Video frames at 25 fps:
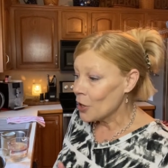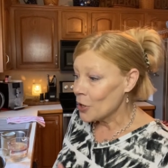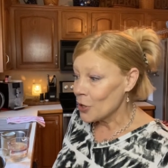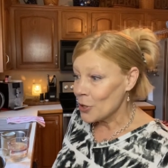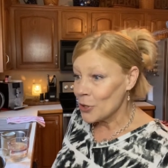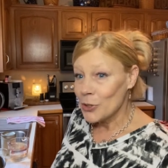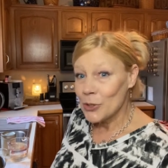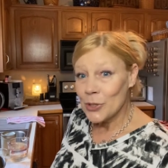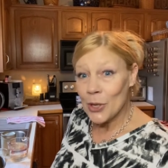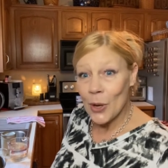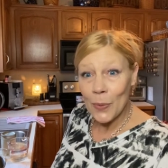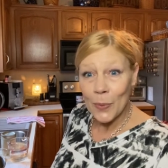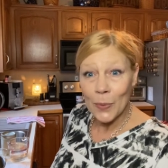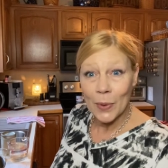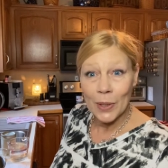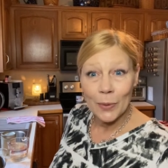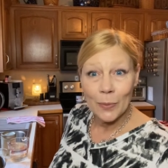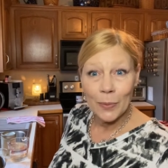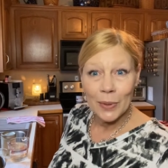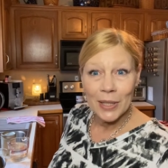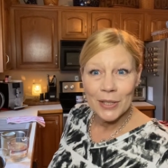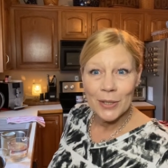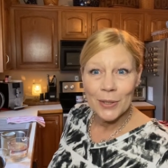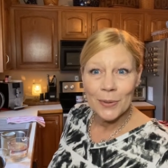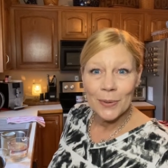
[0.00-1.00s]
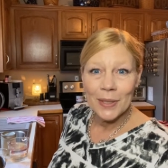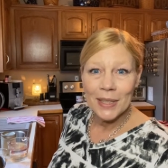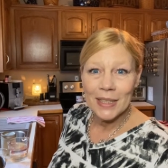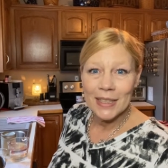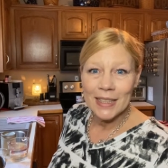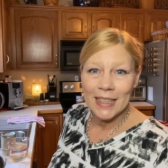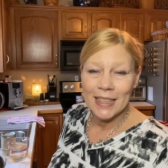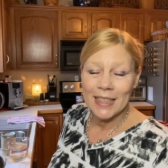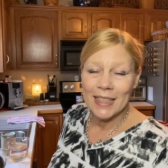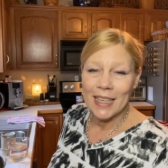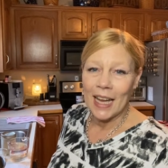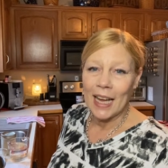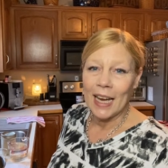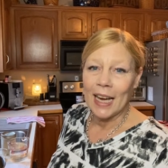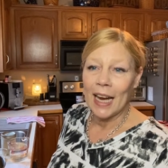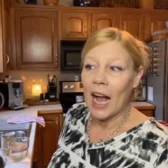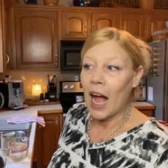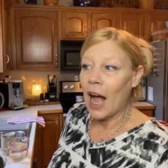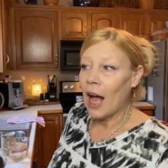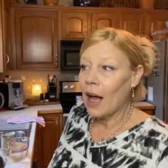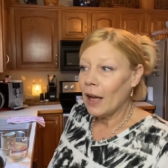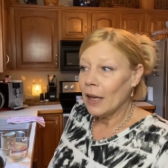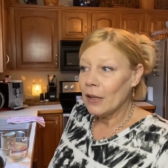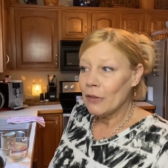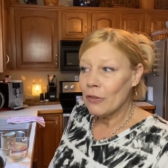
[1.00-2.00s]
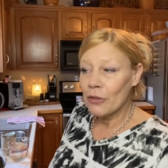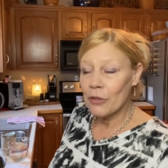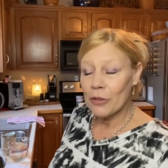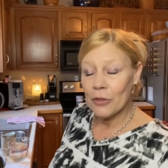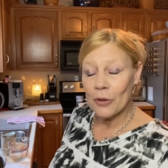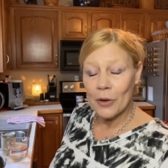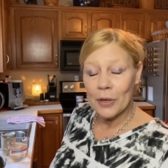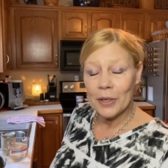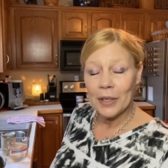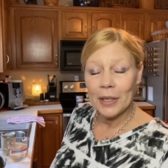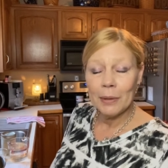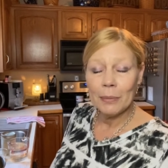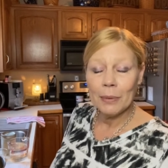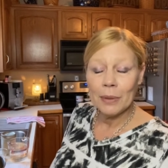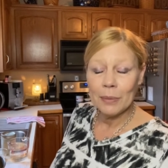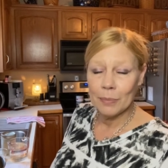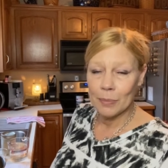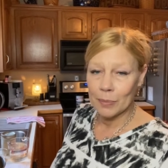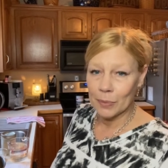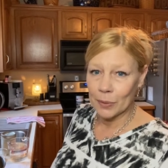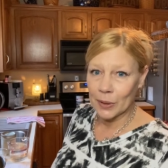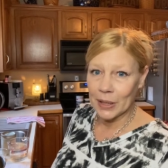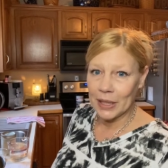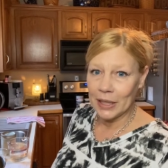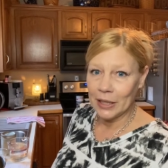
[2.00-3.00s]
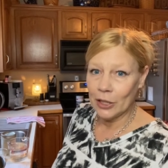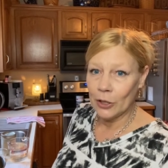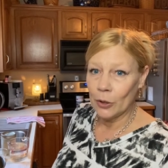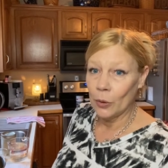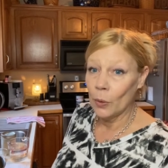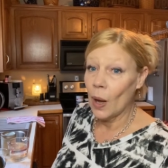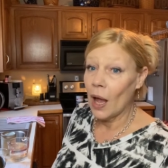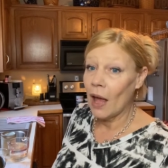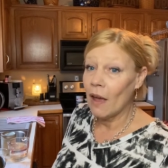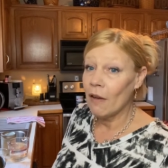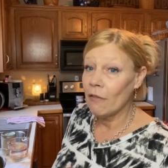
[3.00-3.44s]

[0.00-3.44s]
So what are we doing today? I thought I would bring you a